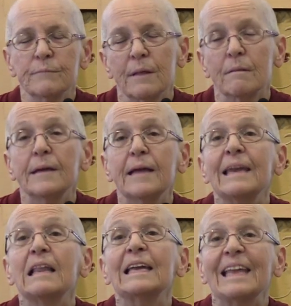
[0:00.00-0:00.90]

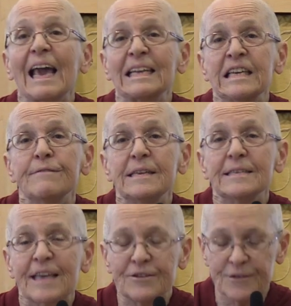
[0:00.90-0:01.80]
enlightening
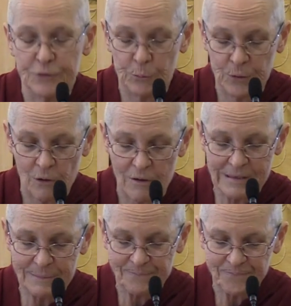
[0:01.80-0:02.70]
activities, Geshe Sopa
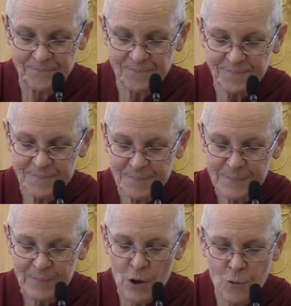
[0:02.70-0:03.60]
calls it.
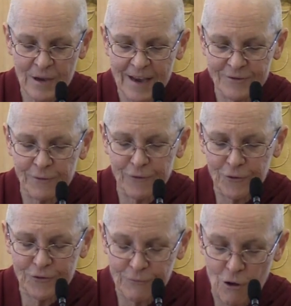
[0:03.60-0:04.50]
Okay, so
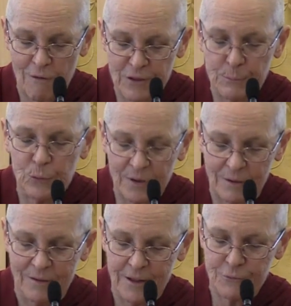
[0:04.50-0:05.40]
first of all, the
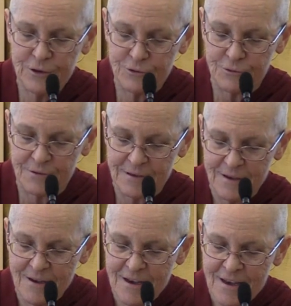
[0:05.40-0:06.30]
Buddha, the three jewels,
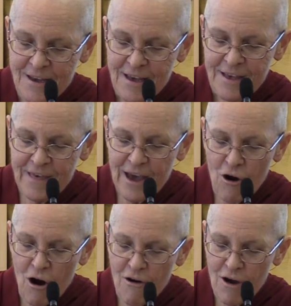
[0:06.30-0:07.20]
they
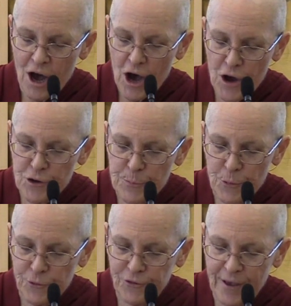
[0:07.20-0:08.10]
are
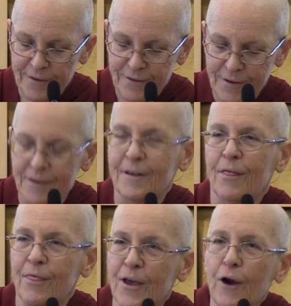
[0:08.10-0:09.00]
100%
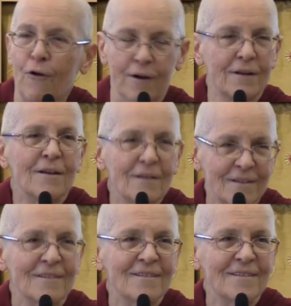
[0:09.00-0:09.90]
there.
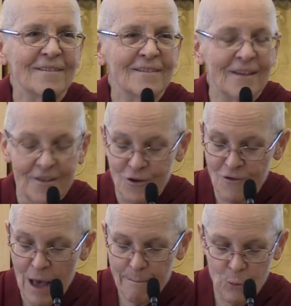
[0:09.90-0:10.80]
They're
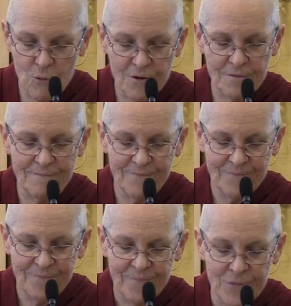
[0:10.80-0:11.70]
not bored,
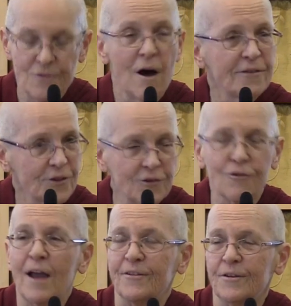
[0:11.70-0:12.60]
they're not
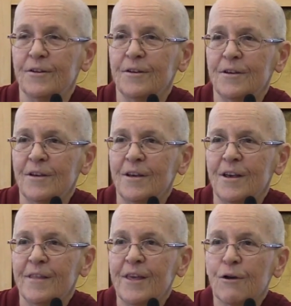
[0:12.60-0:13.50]
distracted,
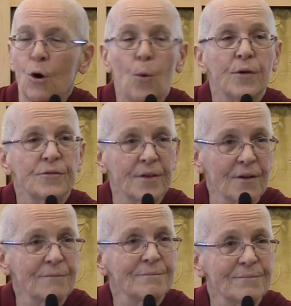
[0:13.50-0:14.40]
they are always there.